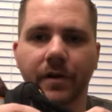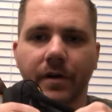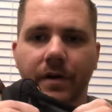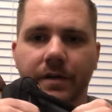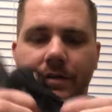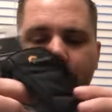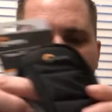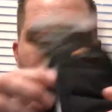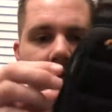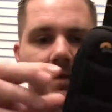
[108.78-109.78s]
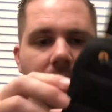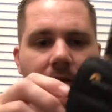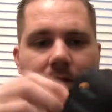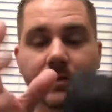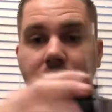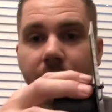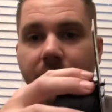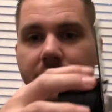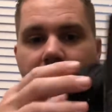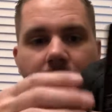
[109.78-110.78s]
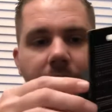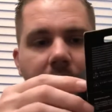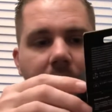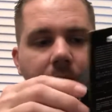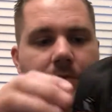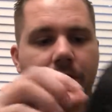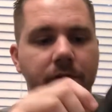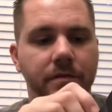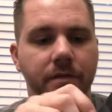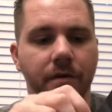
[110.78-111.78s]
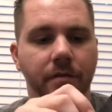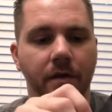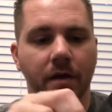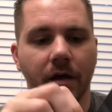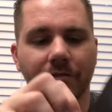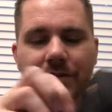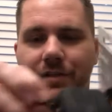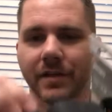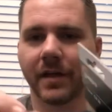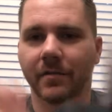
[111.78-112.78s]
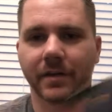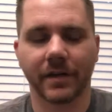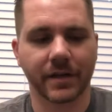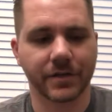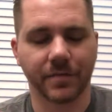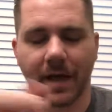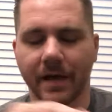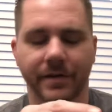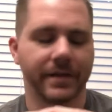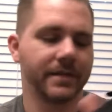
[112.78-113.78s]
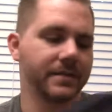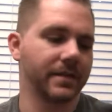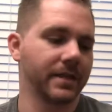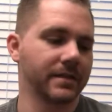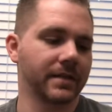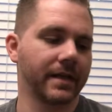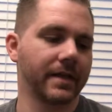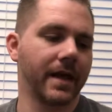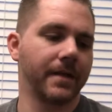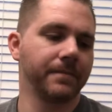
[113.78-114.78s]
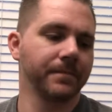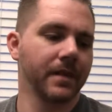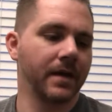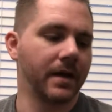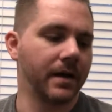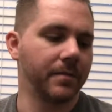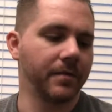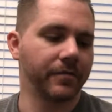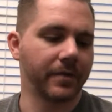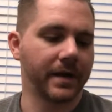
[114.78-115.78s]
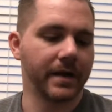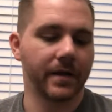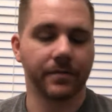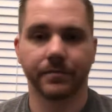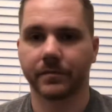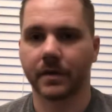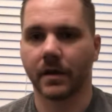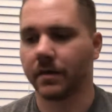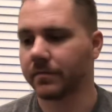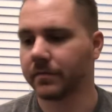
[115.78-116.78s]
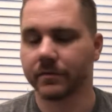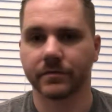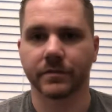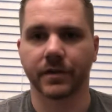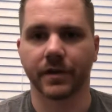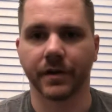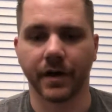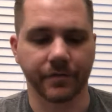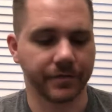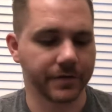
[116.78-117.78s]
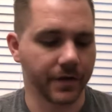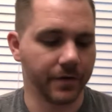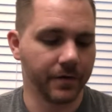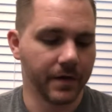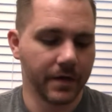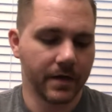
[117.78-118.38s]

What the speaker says: cards, and then some place to keep the camera. So eventually I'll get extra batteries and things like that, but for right now it's good enough. So